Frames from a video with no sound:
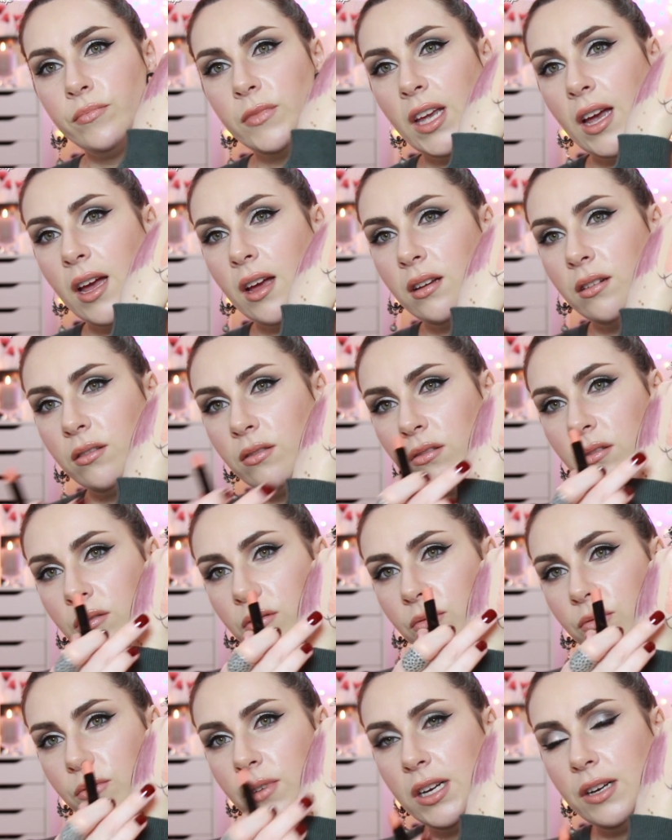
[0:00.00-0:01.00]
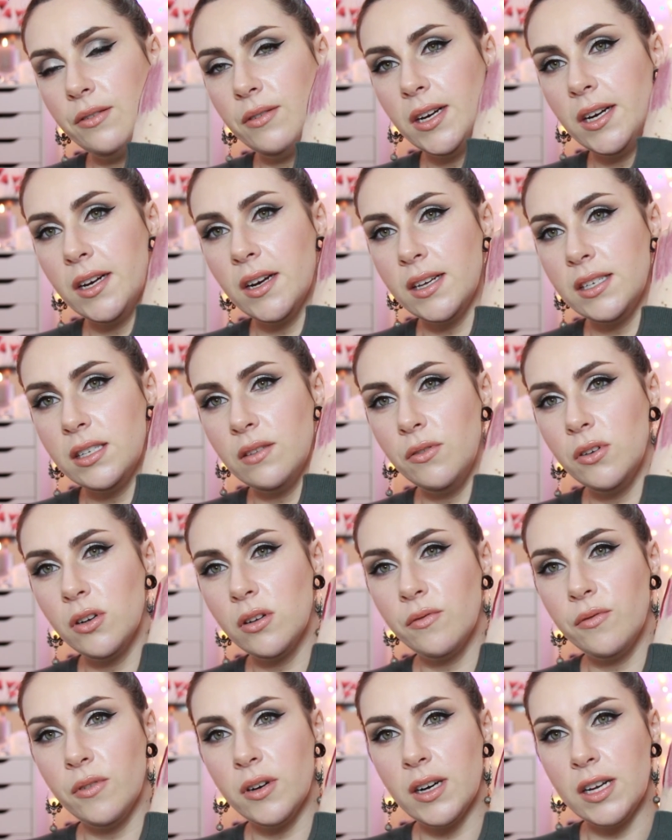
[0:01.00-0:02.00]
Yeah, really, really nice. If you're
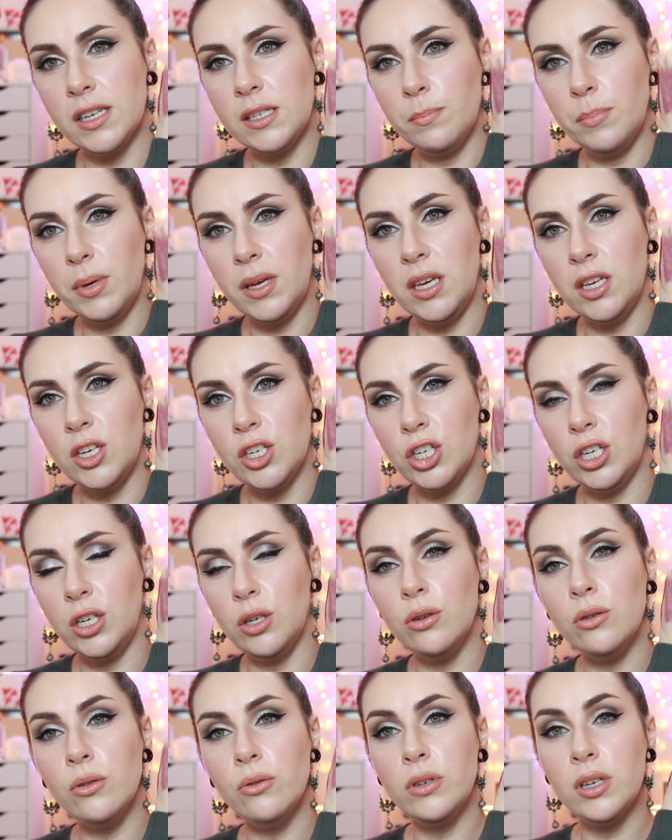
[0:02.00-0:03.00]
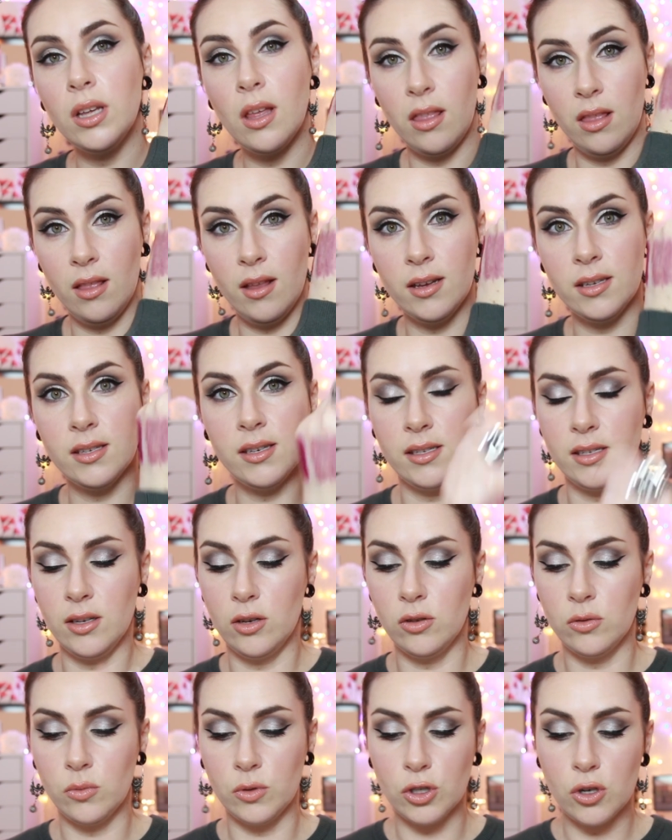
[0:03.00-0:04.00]
looking for a nice peachy nude, this is a
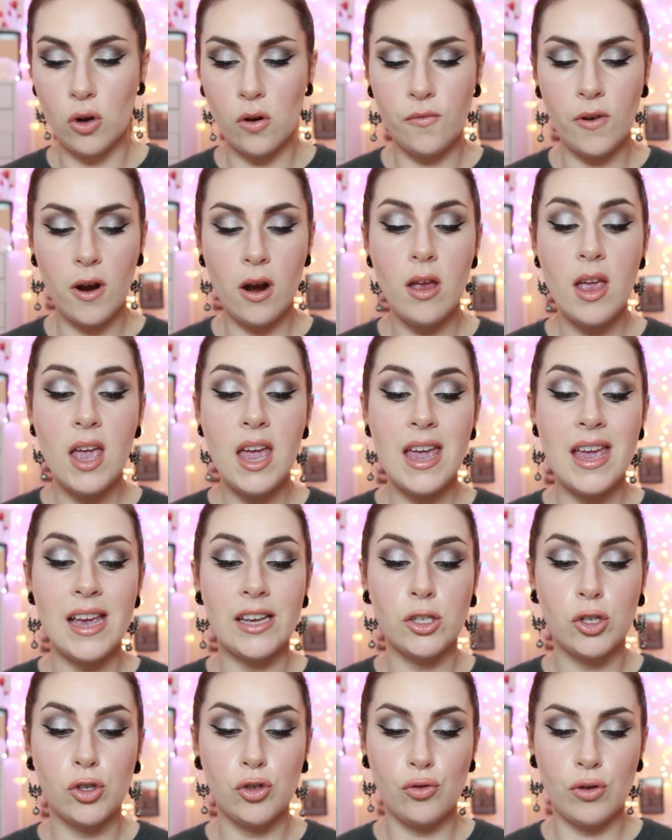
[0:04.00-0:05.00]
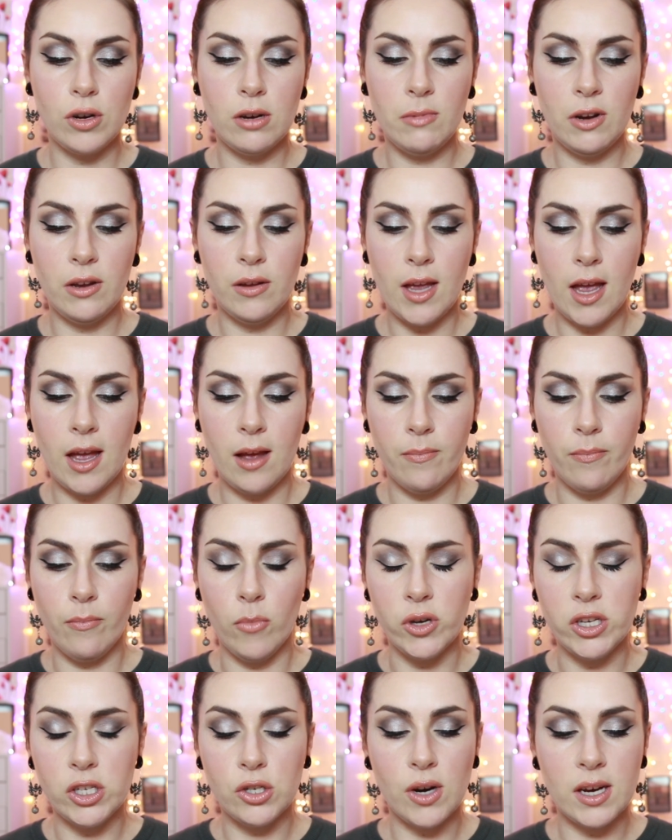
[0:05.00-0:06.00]
good one to go for. Extremely um,
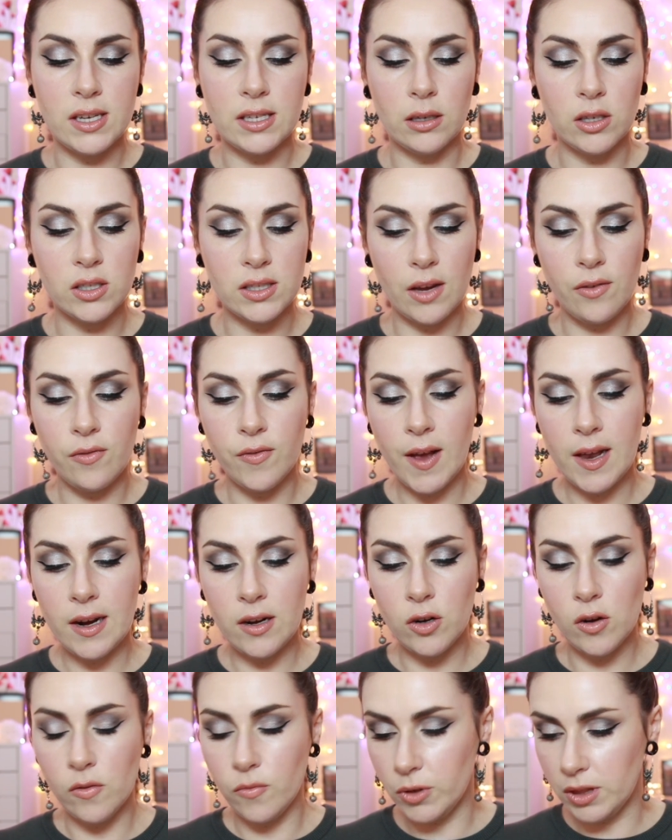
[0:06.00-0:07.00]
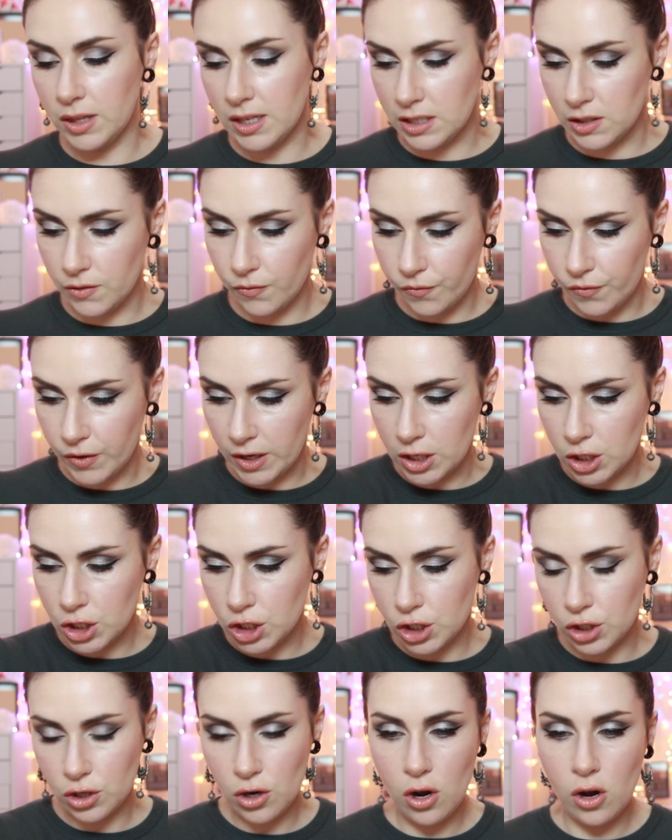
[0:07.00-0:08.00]
moisturizing, because I fell in love with this
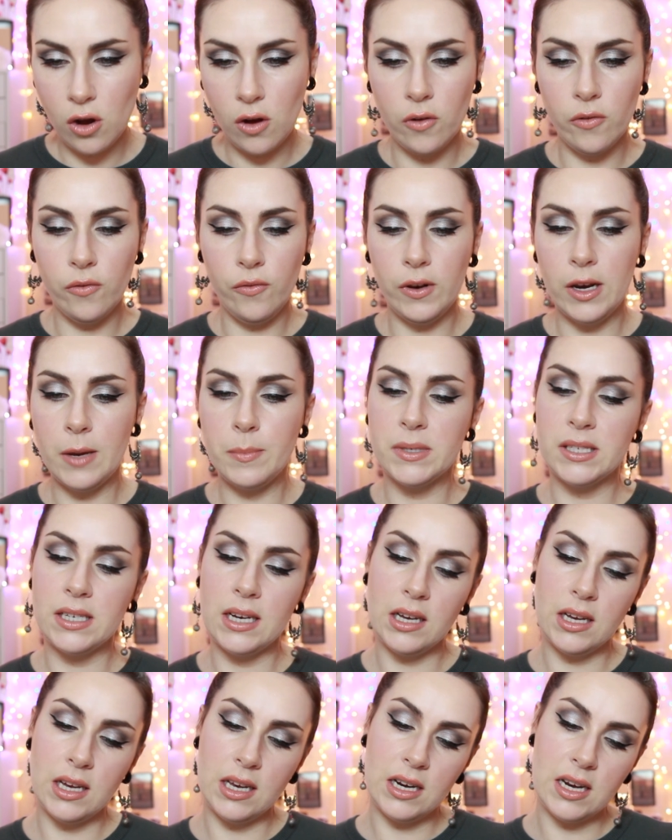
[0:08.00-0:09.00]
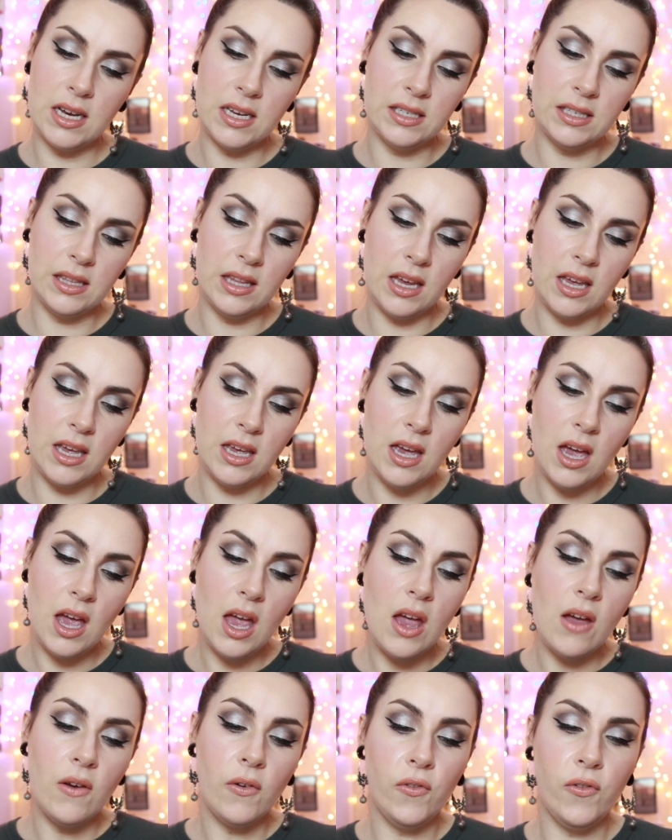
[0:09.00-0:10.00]
finish of lipstick. It is the
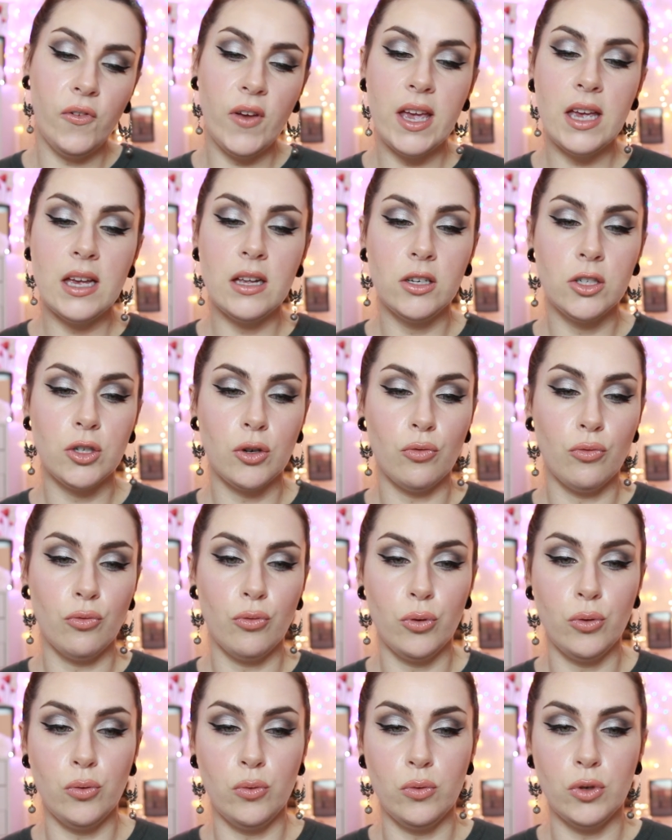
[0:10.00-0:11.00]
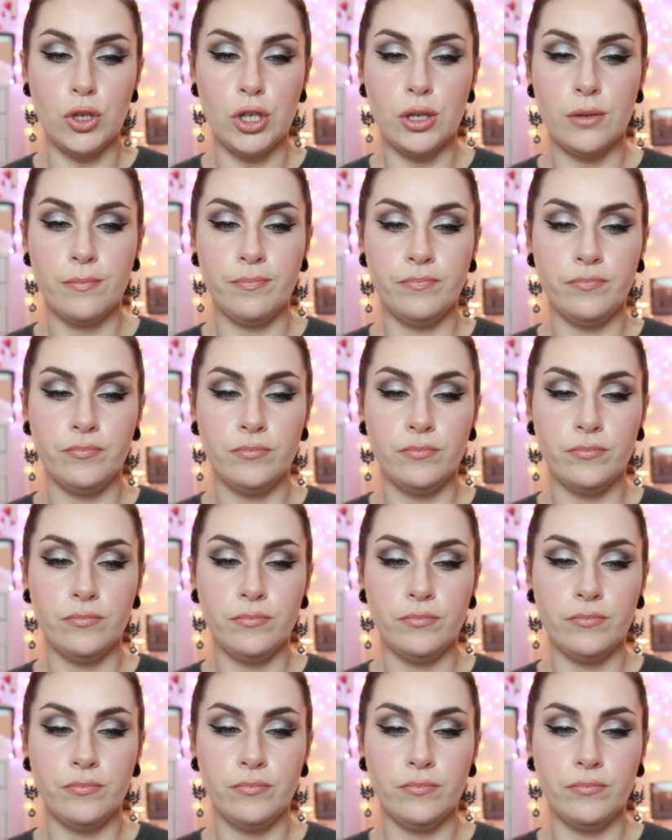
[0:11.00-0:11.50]
Veiled Rouge.